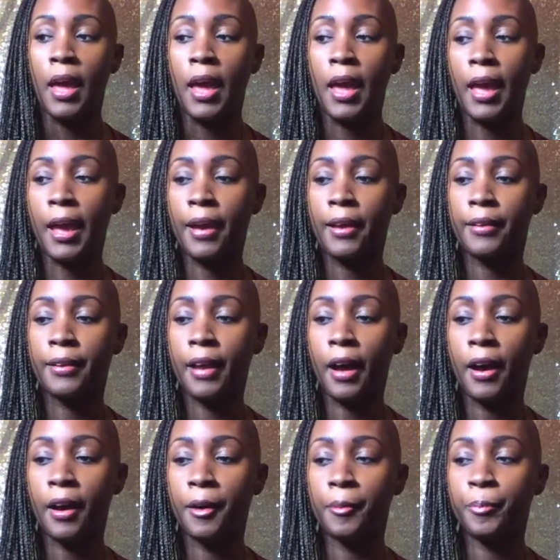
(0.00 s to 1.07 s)
And
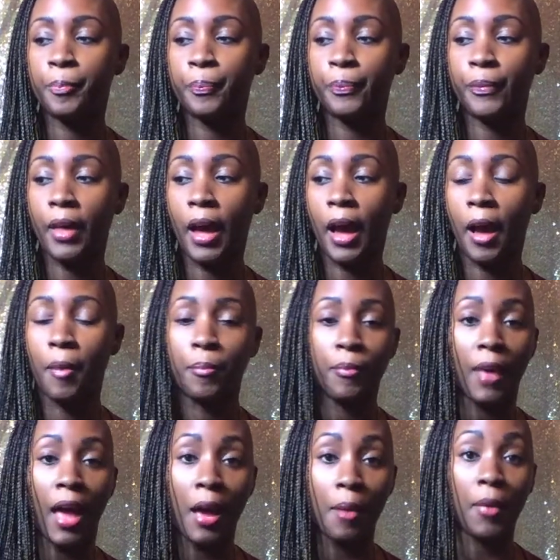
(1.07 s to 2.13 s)
I'm
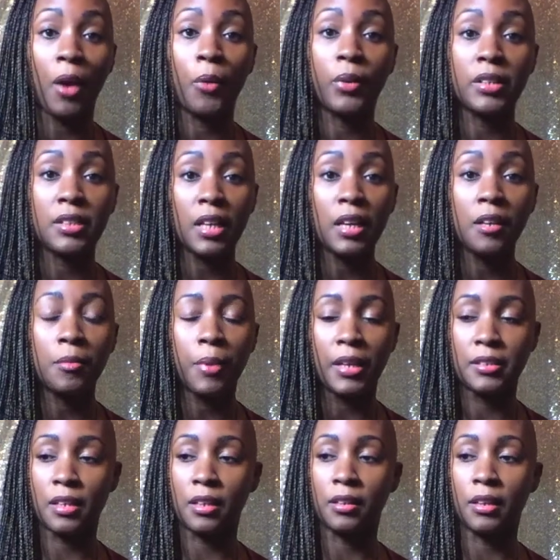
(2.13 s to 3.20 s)
at my wit's end,
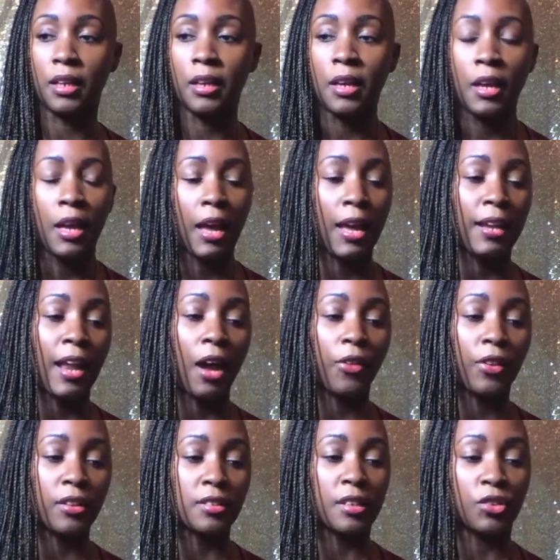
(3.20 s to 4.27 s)
basically. And now
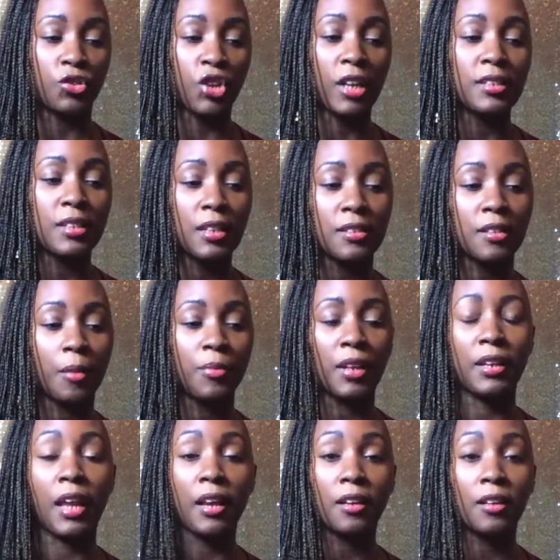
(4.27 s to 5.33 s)
they're suggesting something
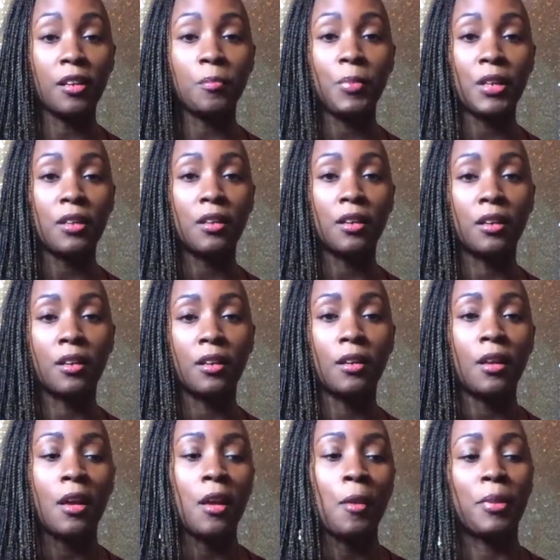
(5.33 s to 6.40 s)
that could be good,
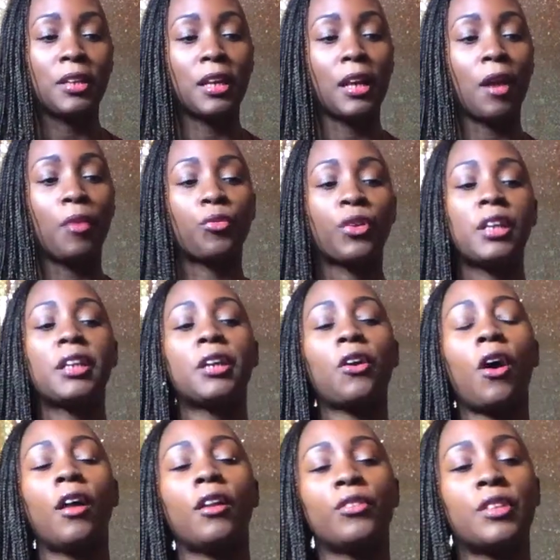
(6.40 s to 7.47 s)
but then I'm reading
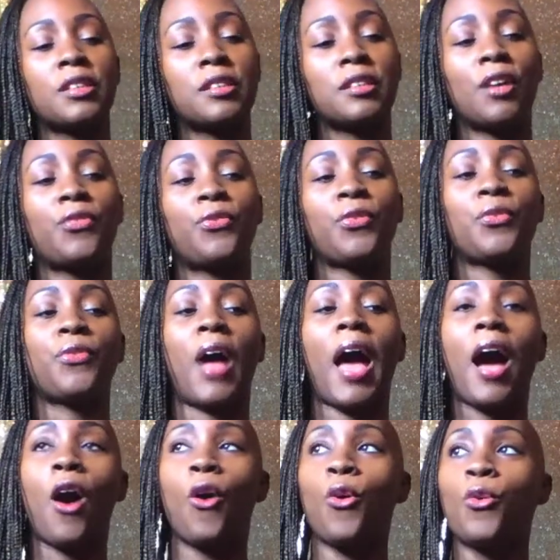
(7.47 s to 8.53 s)
all of this stuff of
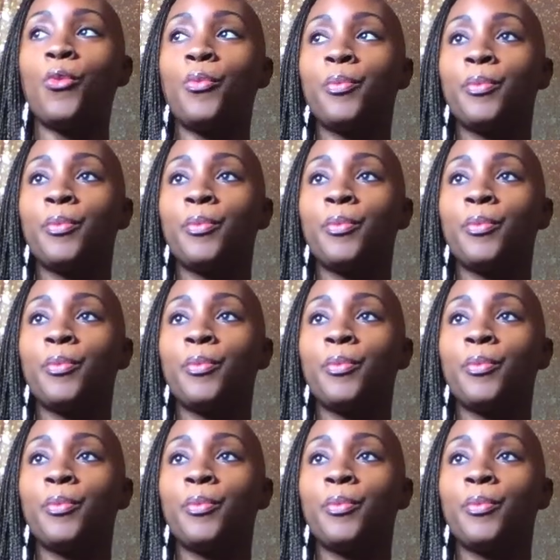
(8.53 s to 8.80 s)
how